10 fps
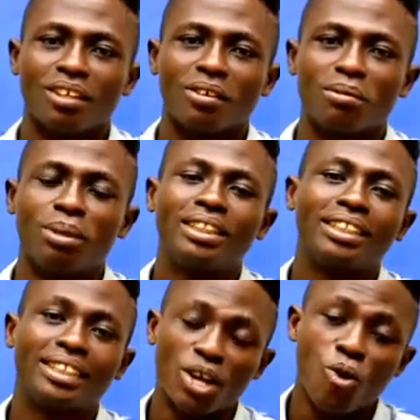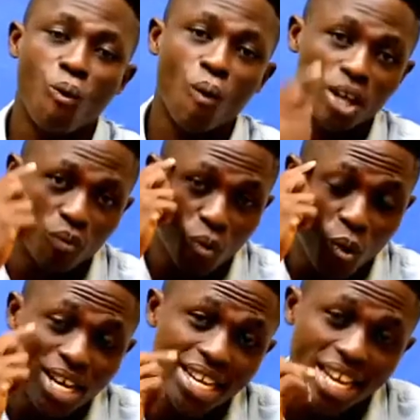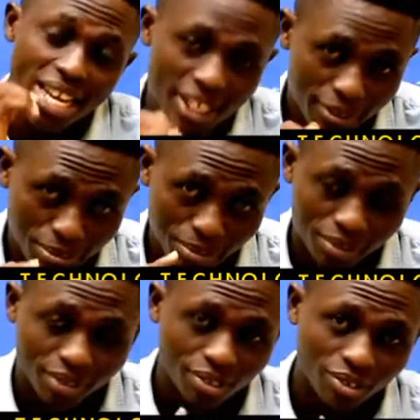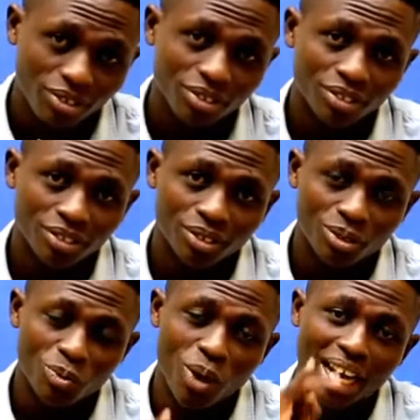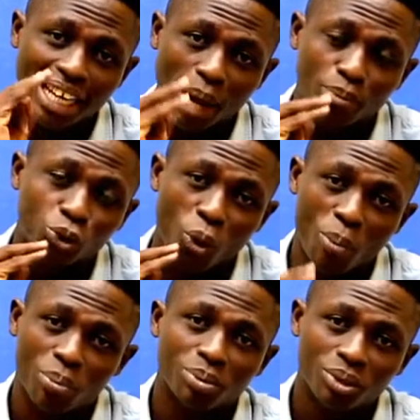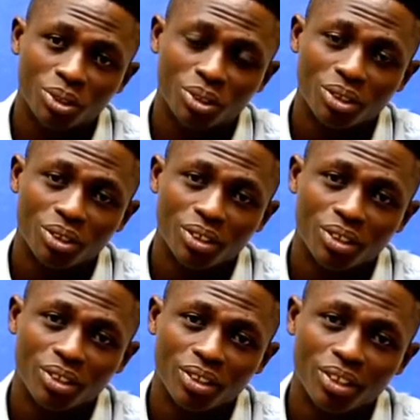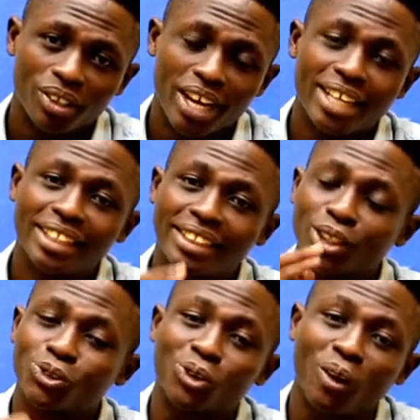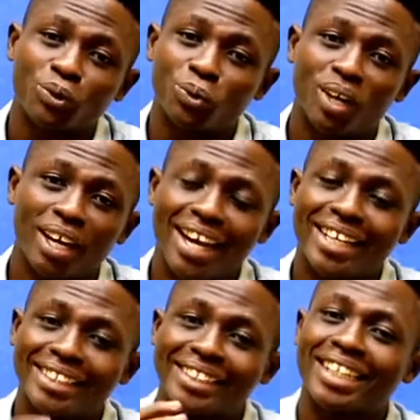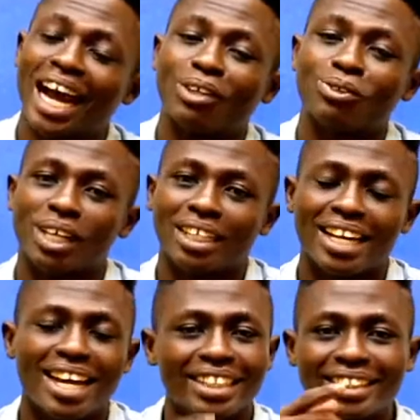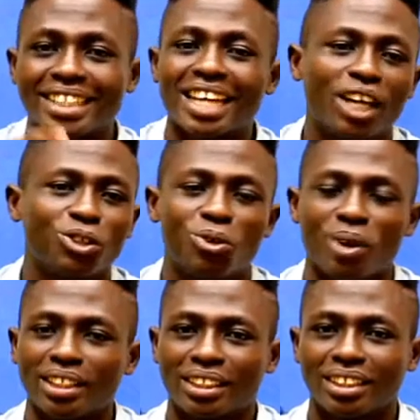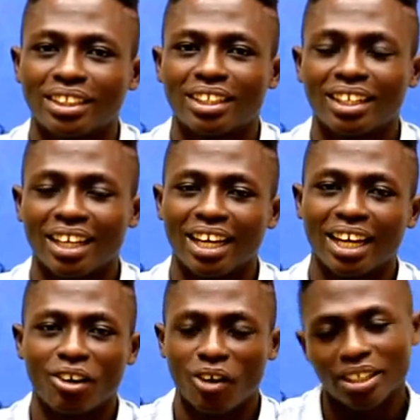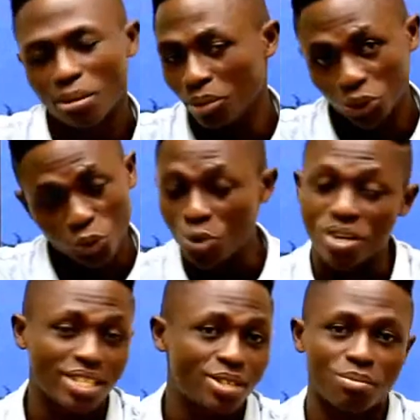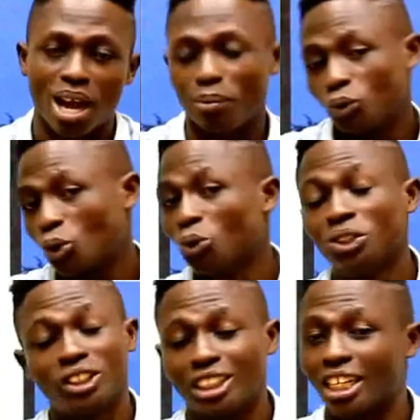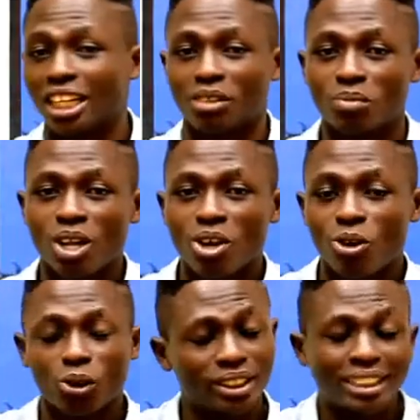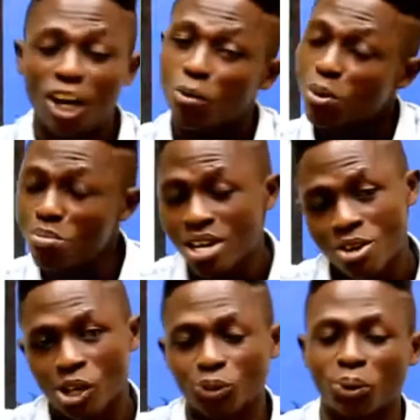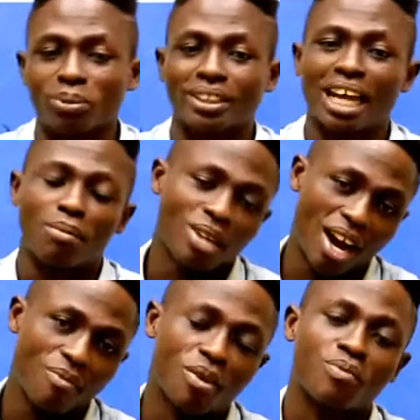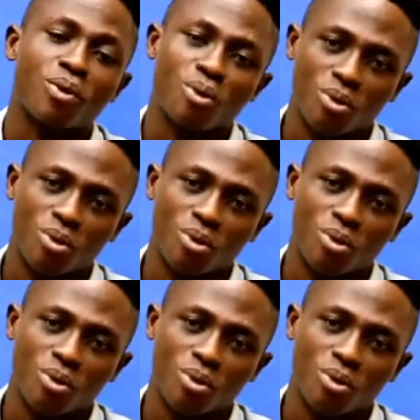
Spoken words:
missi teyo wo ye phone ye wo ye laptop anything software anything android anything ios eh o ye miss corin si bia miss corin chere o style obubune no some style bia fofo